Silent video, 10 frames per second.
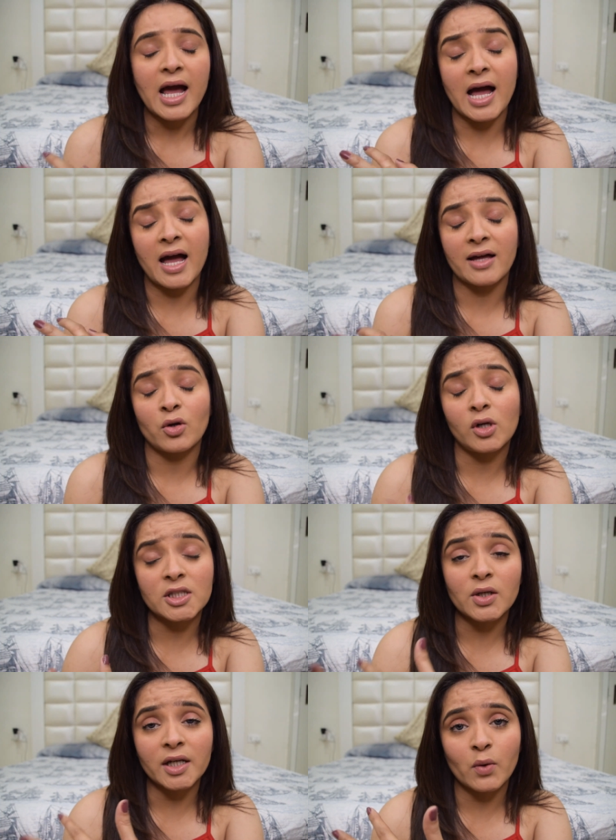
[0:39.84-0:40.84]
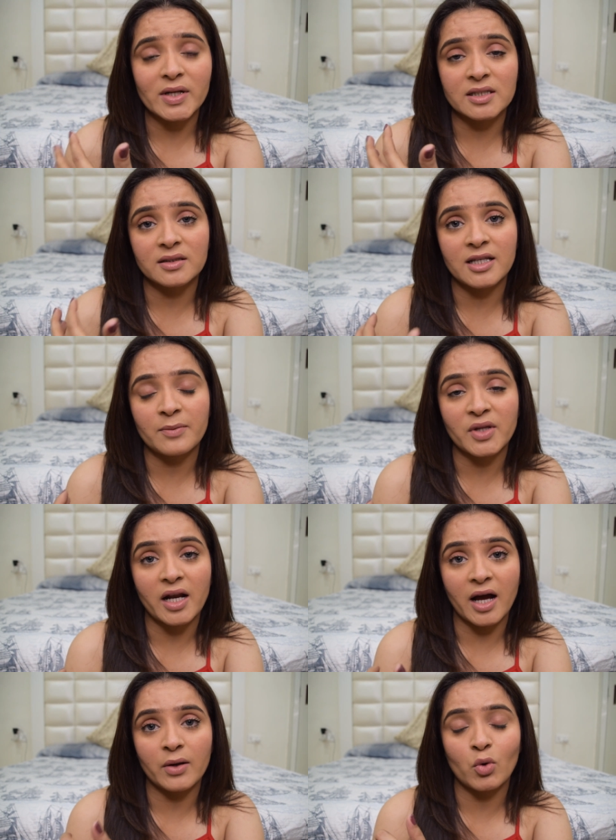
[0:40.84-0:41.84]
And also, I requested them that
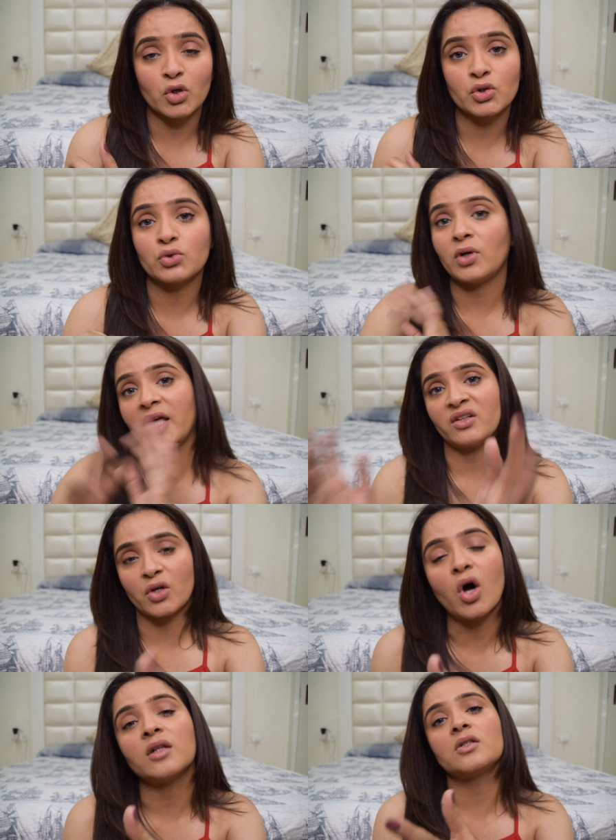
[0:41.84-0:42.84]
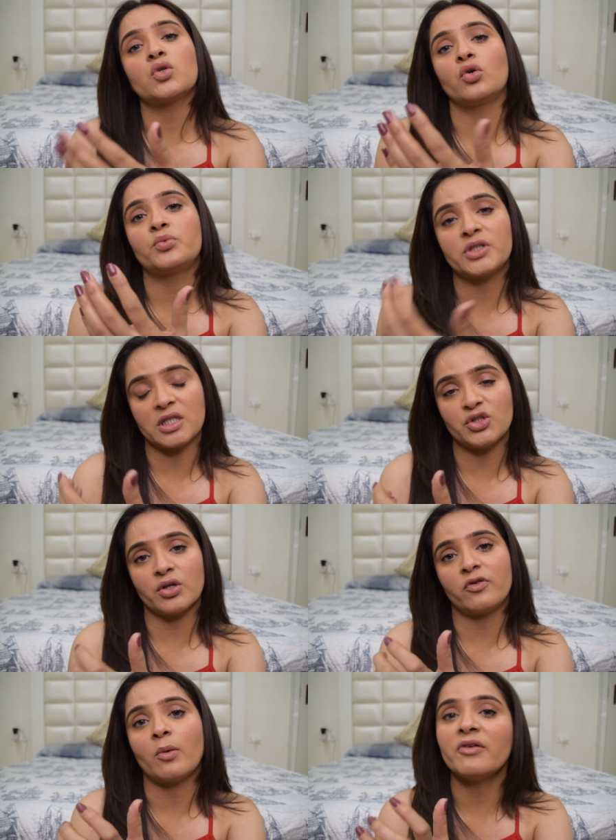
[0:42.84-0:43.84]
I want to record this whole procedure
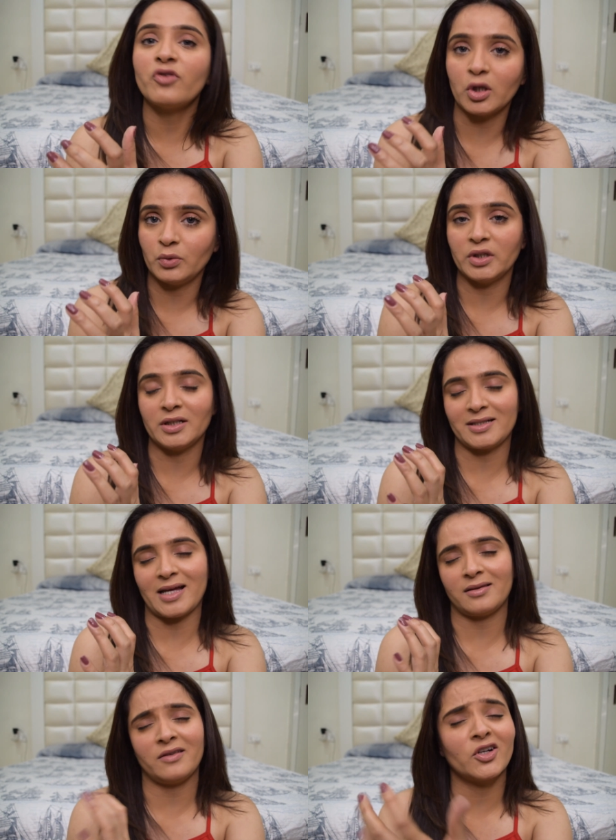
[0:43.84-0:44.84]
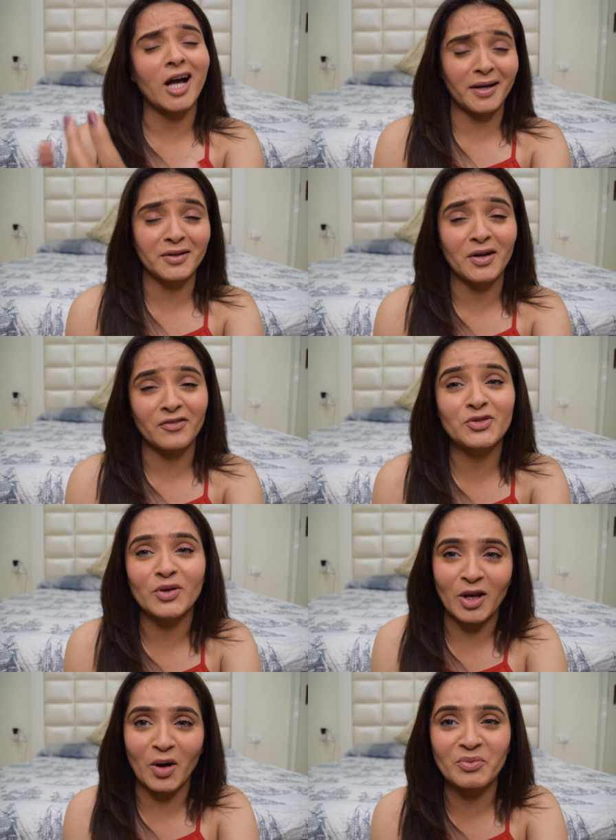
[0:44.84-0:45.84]
for my followers, and they were kind enough to
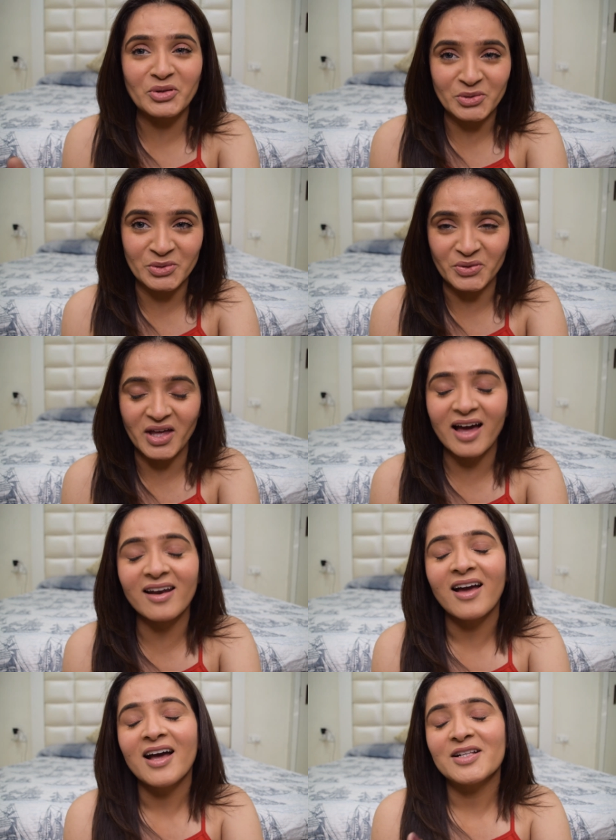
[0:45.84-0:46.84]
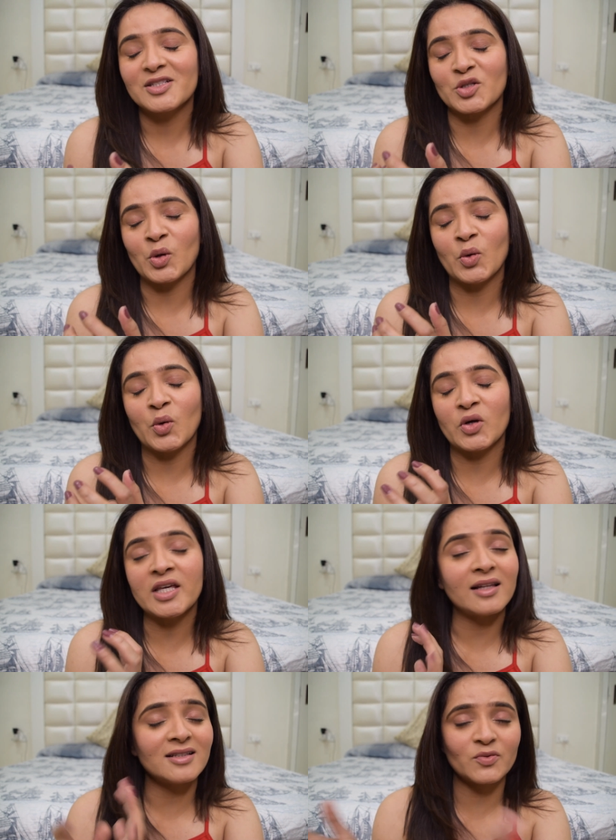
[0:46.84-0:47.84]
allow me to do that. So
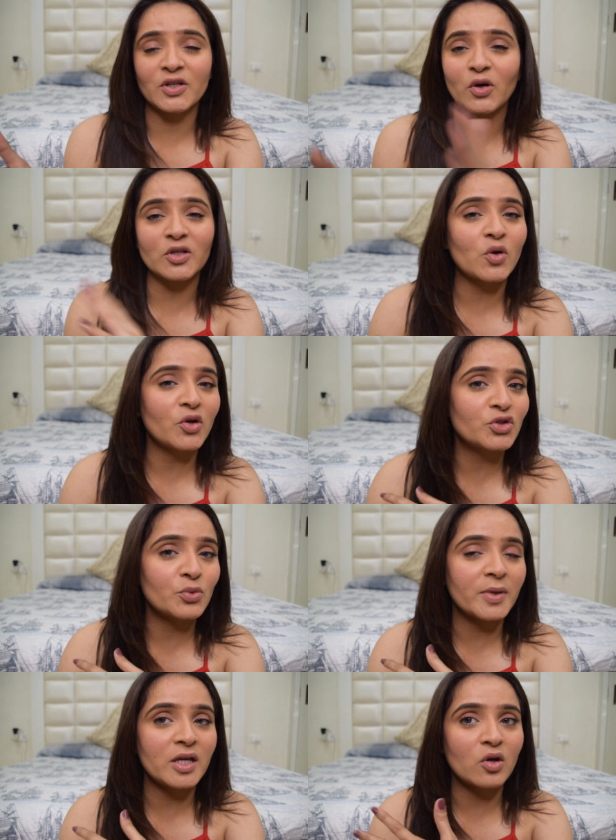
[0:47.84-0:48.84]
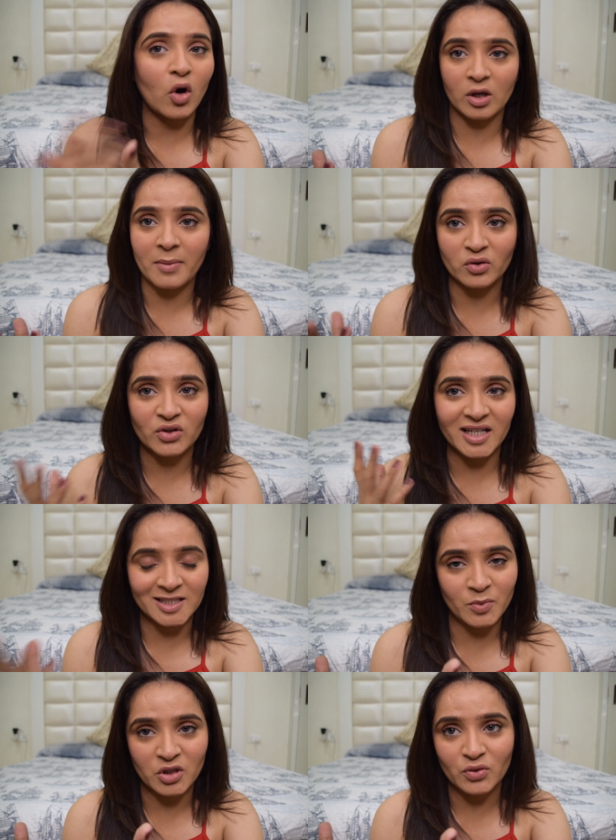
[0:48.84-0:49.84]
yeah, this video is going to be all about the
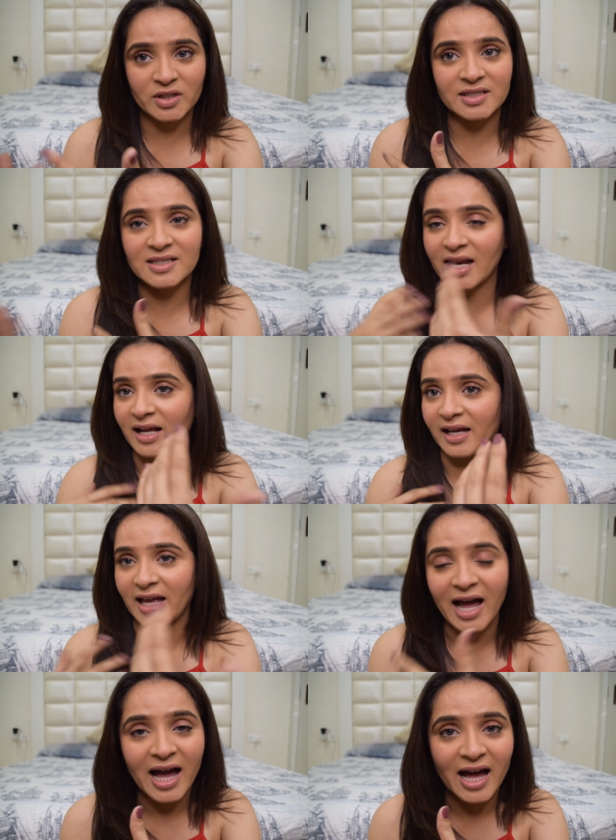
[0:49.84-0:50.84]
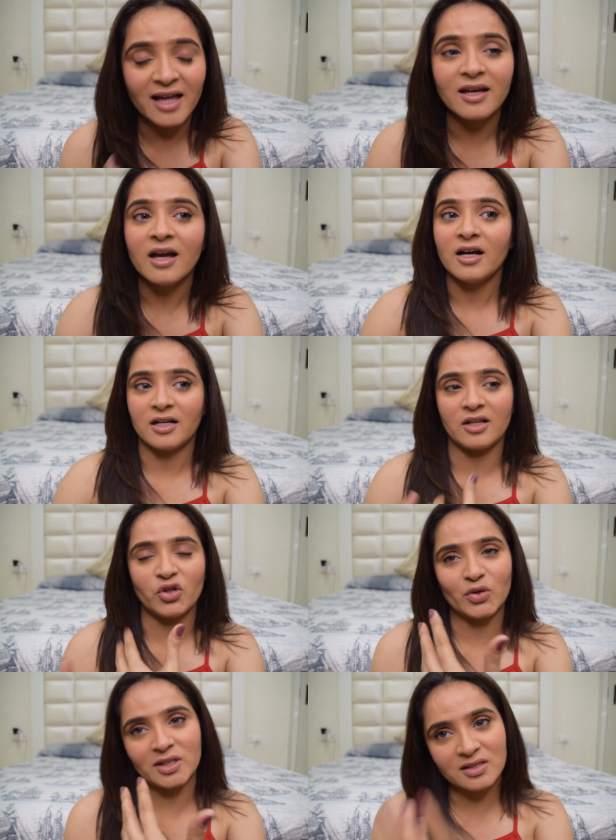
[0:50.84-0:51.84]
experience that I had,
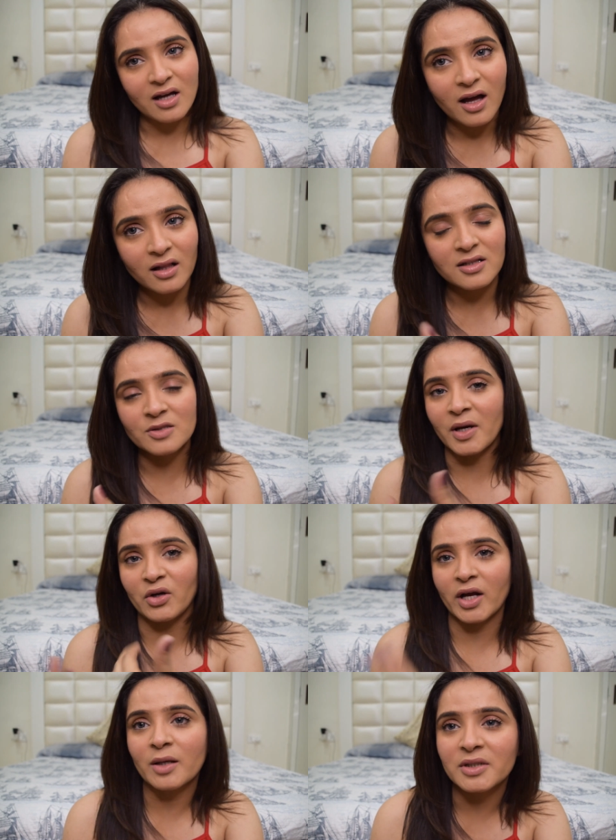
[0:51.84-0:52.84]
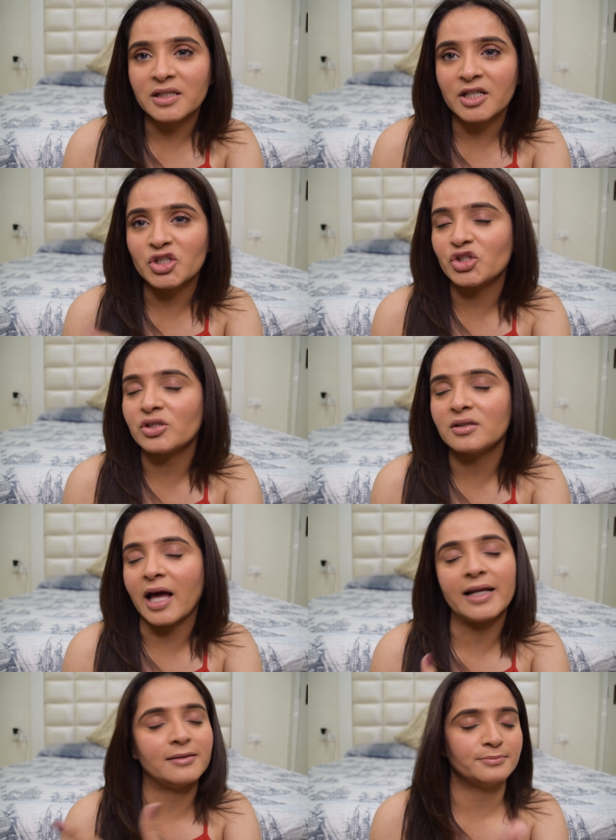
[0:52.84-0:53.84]
the results, my recommendation
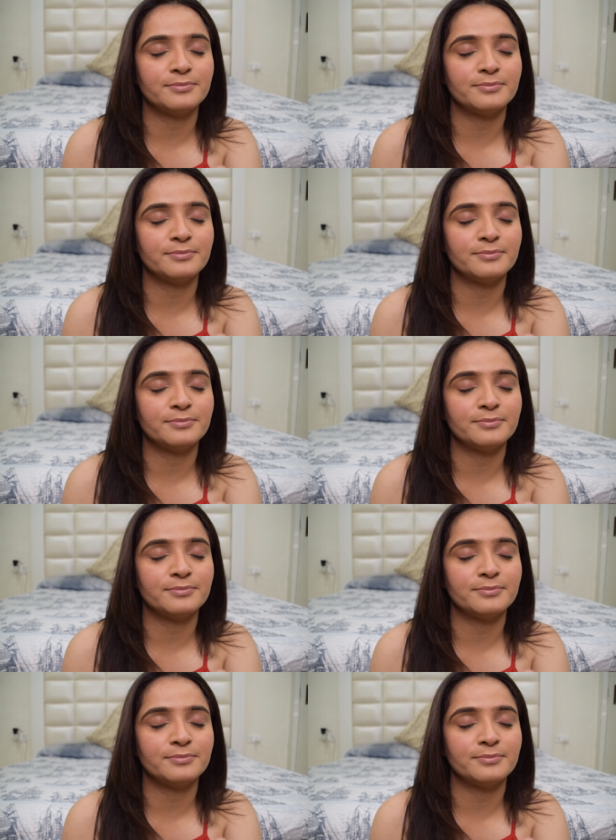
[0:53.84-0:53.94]
and